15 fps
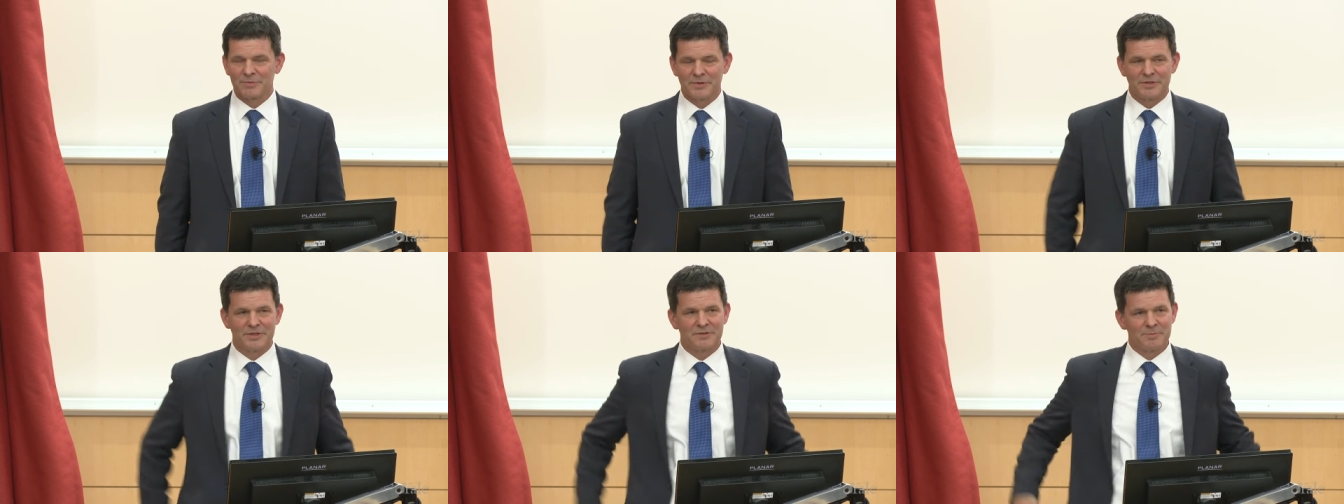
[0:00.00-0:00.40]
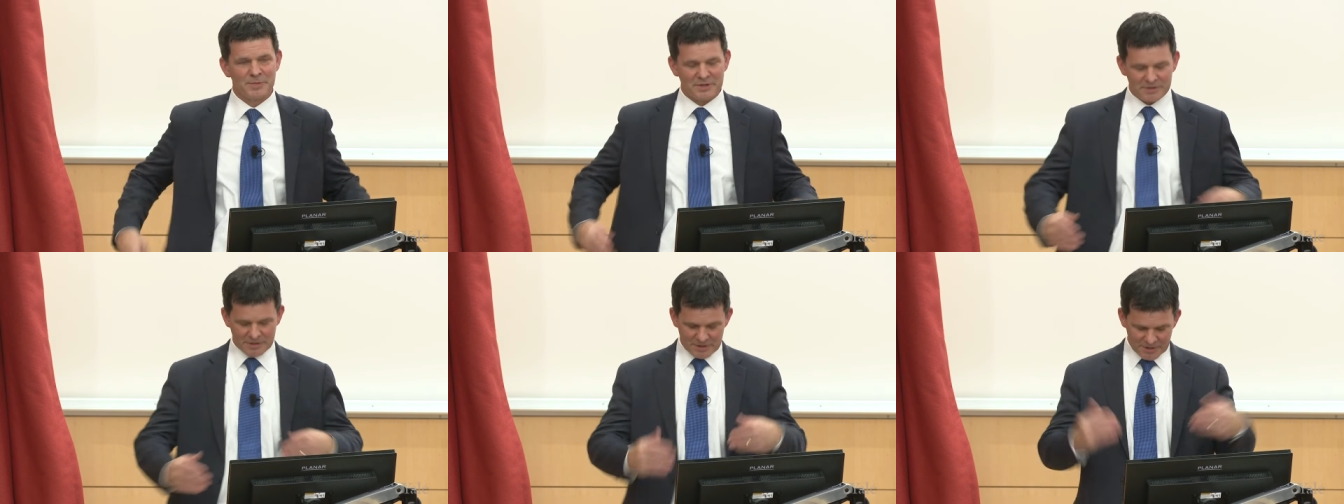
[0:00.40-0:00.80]
We just
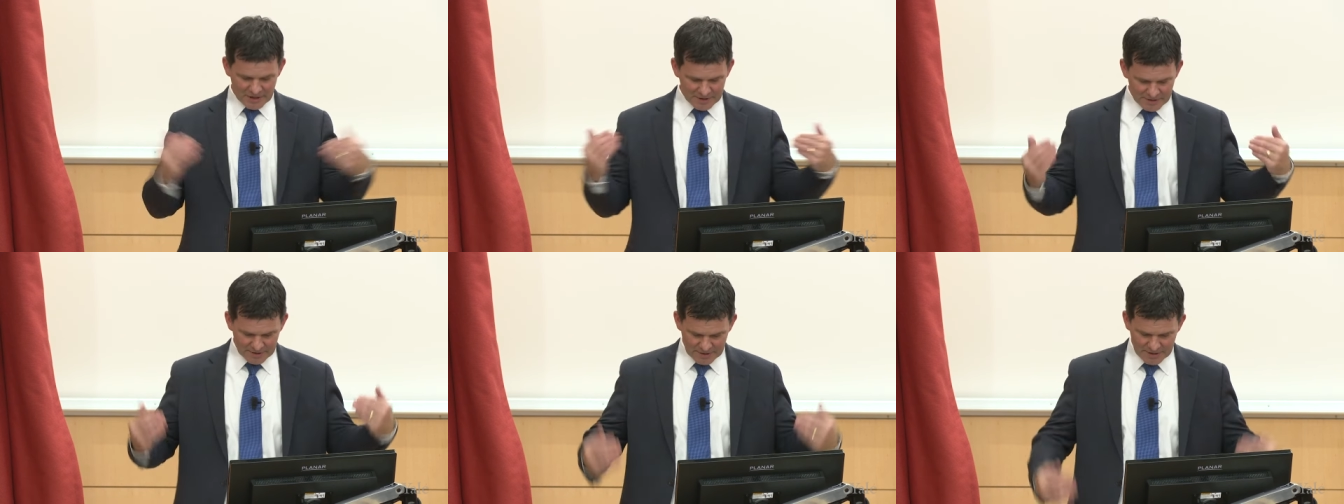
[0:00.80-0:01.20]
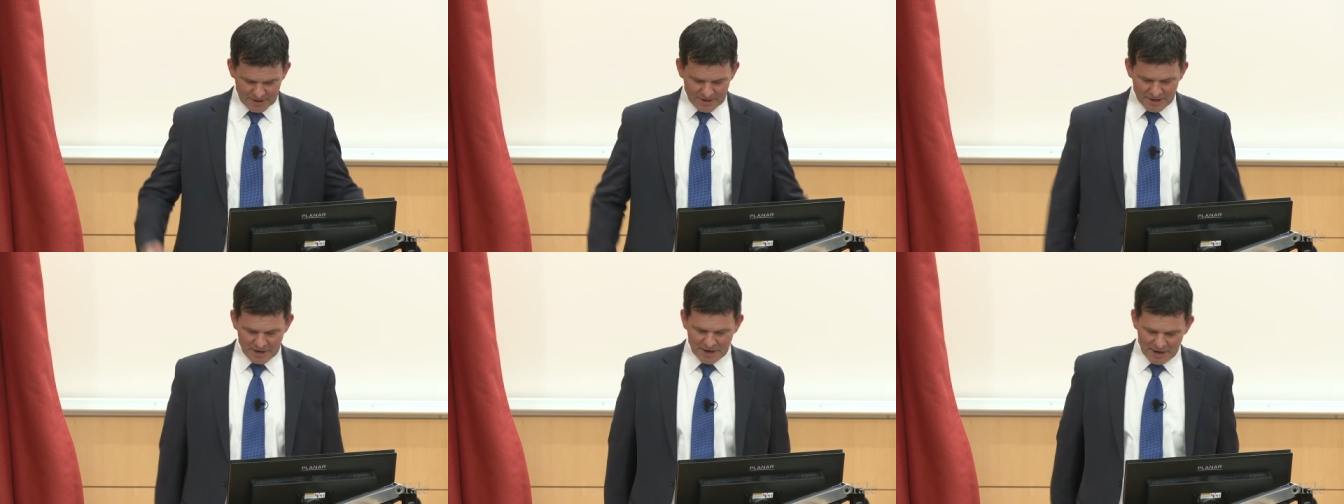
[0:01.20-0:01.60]
missed each other.
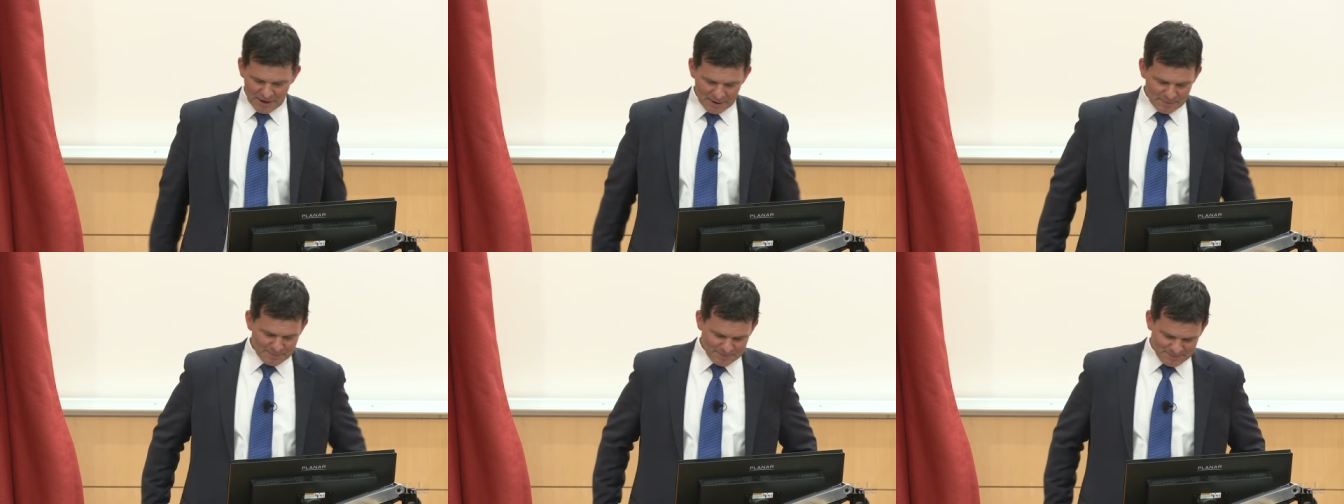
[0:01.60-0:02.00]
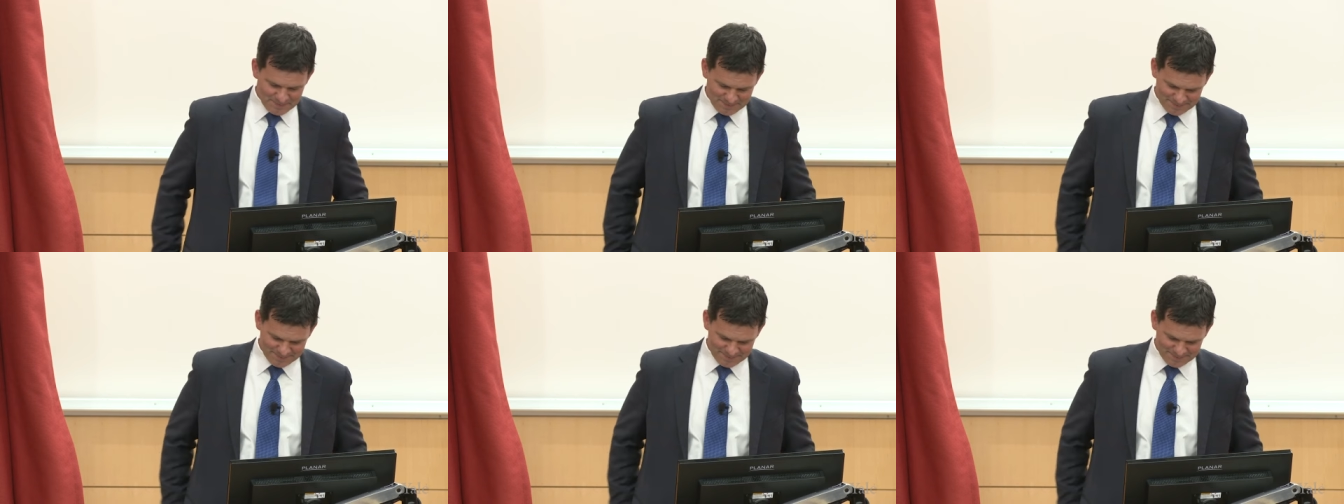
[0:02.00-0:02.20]
Um,